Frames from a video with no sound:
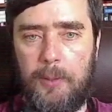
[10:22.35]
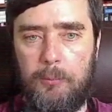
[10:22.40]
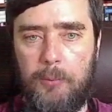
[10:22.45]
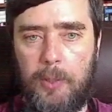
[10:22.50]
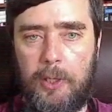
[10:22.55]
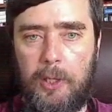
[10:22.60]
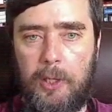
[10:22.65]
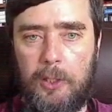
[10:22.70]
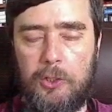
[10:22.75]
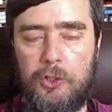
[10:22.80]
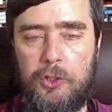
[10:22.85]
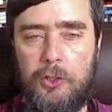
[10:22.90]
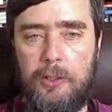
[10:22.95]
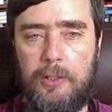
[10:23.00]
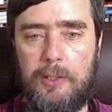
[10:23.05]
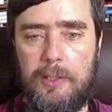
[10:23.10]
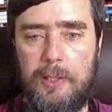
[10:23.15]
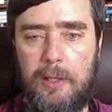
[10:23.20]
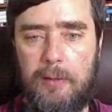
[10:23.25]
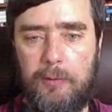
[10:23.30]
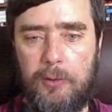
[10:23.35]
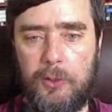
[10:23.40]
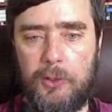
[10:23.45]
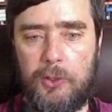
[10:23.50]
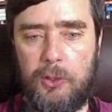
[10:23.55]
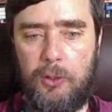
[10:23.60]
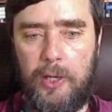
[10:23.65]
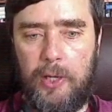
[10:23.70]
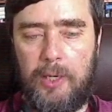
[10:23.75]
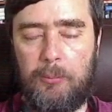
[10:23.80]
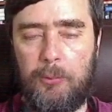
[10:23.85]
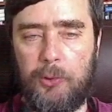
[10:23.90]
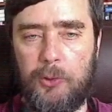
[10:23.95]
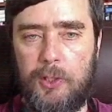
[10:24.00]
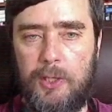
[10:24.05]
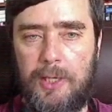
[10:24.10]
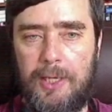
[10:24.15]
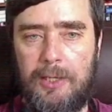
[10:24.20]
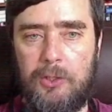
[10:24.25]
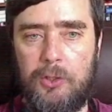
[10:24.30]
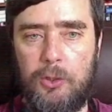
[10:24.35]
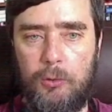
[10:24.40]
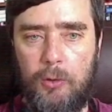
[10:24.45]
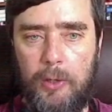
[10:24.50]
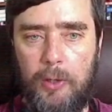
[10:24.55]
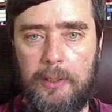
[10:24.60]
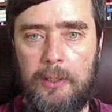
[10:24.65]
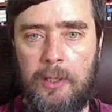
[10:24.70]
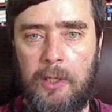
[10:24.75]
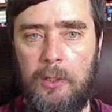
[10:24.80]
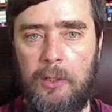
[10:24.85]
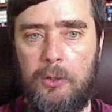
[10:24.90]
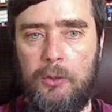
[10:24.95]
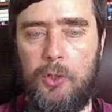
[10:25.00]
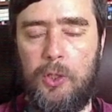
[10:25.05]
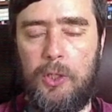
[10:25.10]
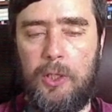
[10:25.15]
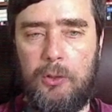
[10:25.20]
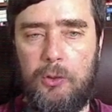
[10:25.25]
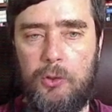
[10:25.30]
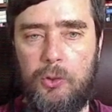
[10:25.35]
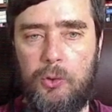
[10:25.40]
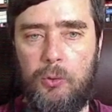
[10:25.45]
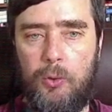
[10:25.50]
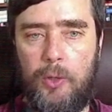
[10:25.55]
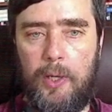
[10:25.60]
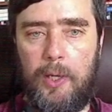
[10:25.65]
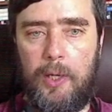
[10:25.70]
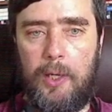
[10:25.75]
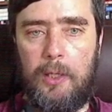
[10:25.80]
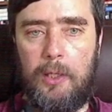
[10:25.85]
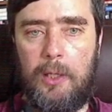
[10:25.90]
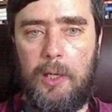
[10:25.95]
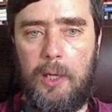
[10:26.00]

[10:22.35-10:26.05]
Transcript: in biology, these levels are able to integrate into a,